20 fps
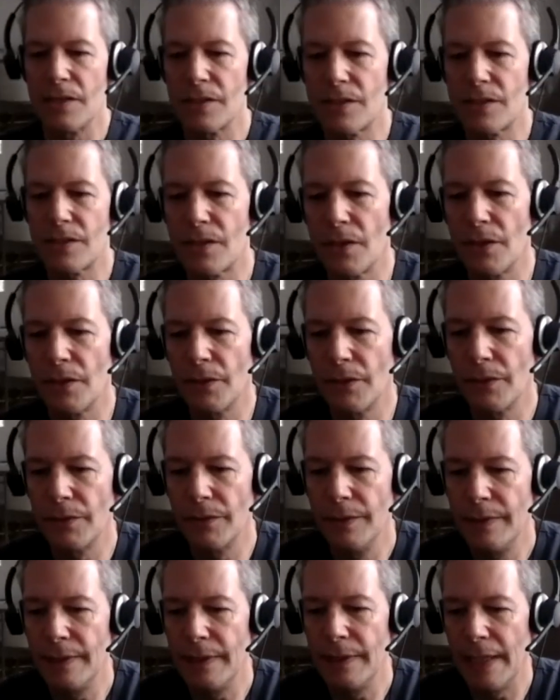
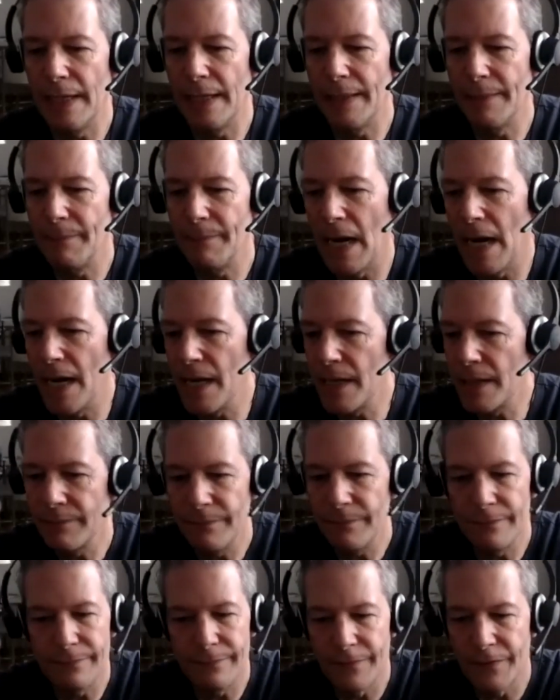so um, i
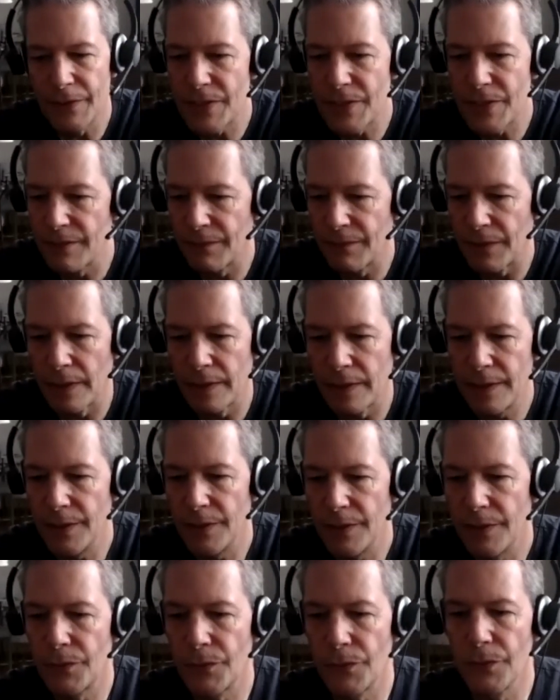first of all you
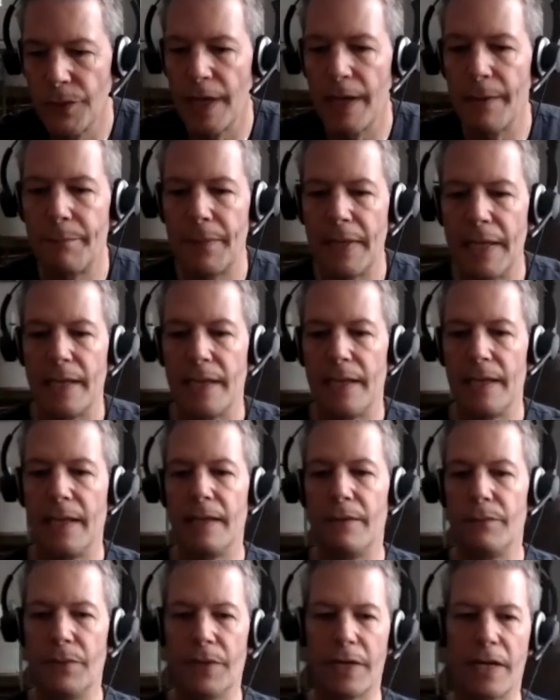know grew up in
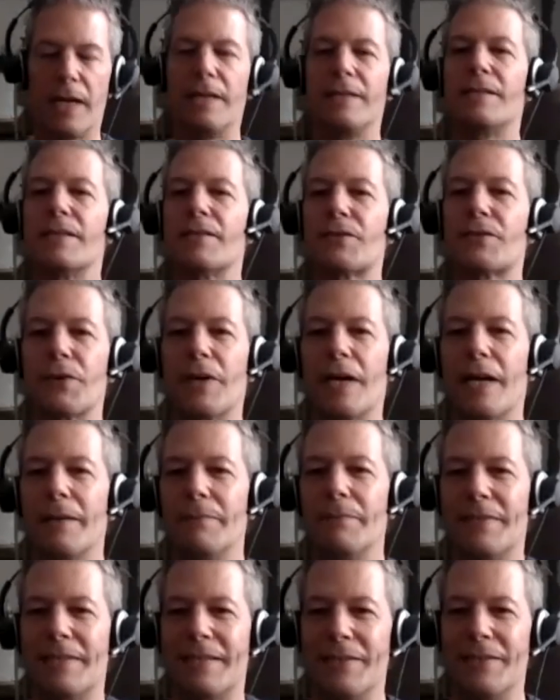a what i
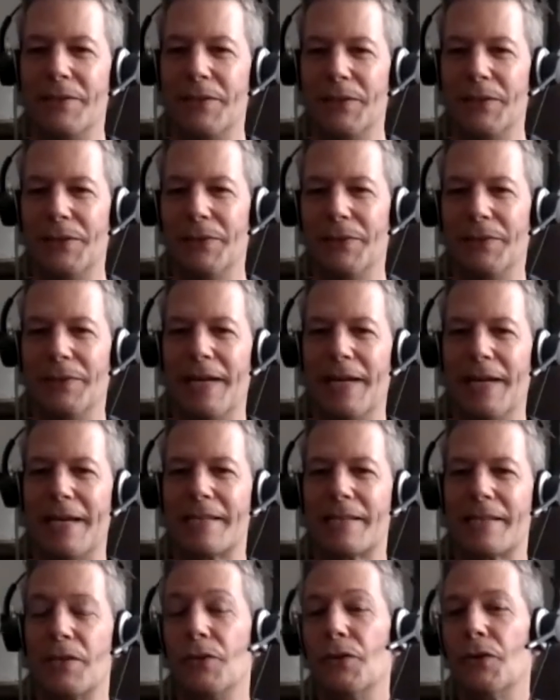described to you
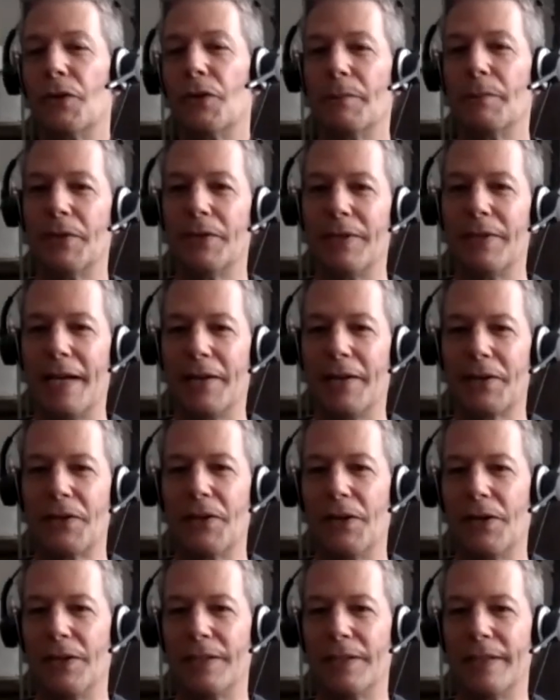as a normal
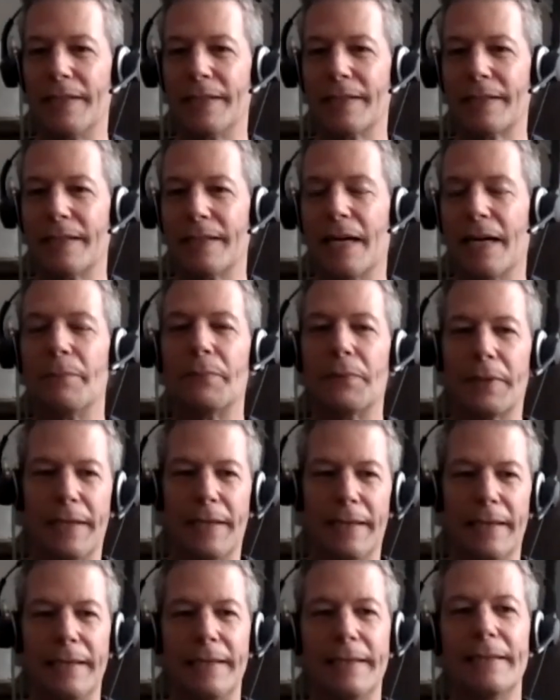alcoholic
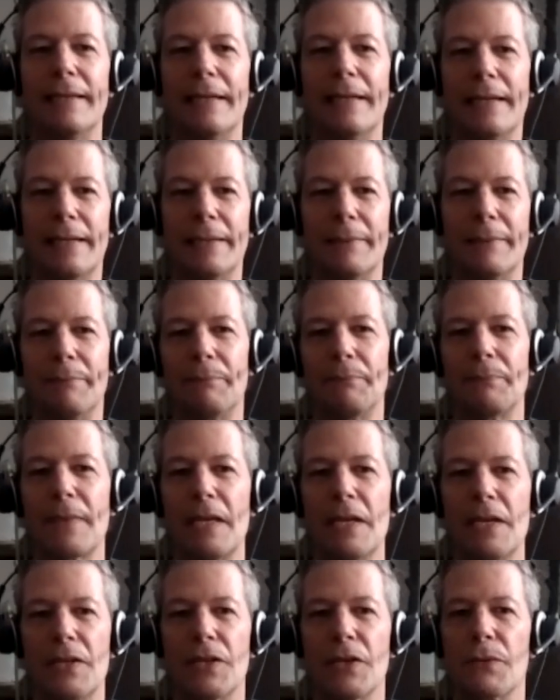upbringing um,
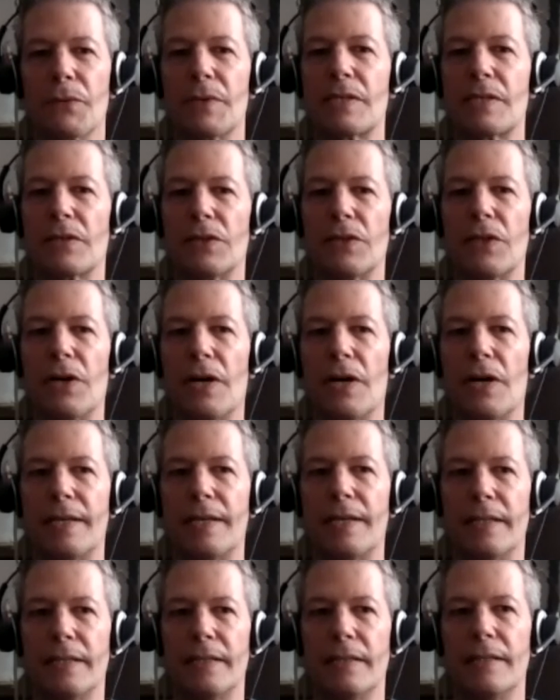there was a lot
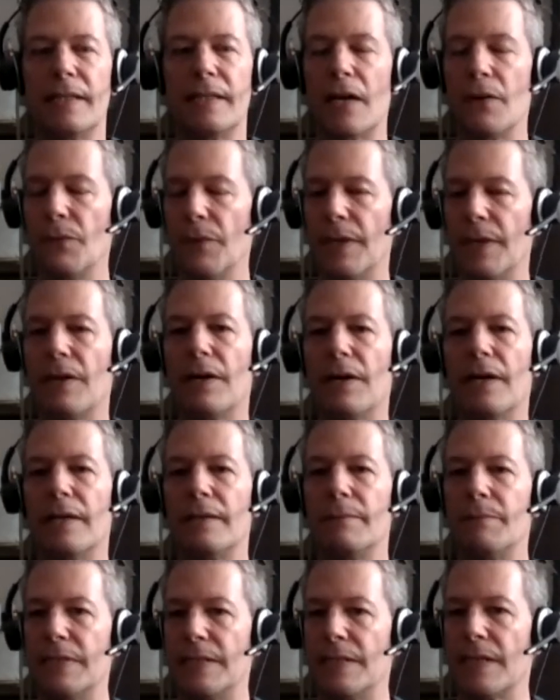that went on
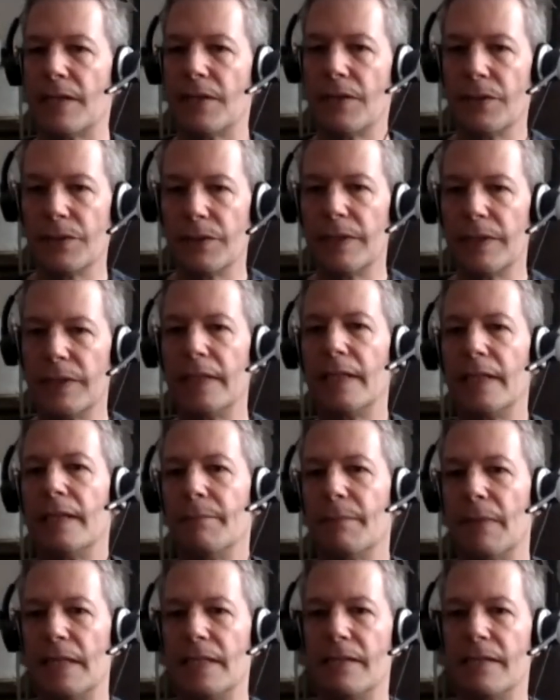particularly in
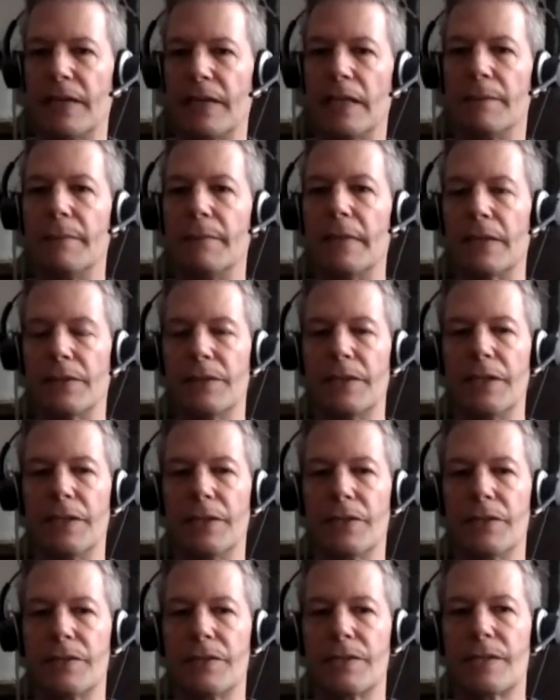my developmental
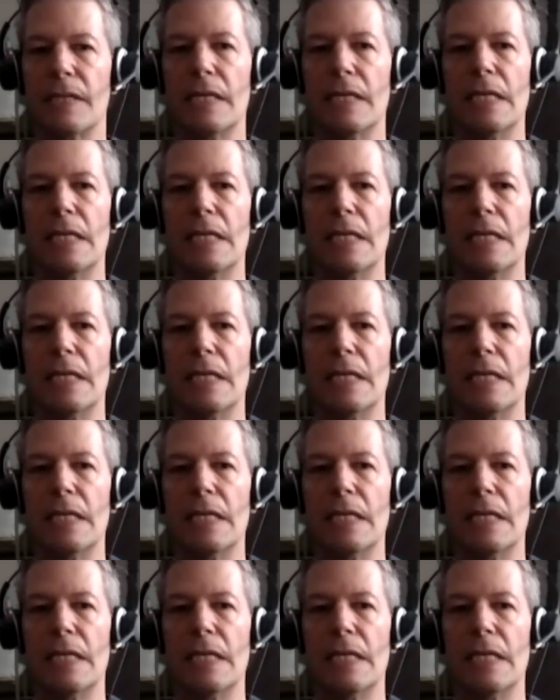years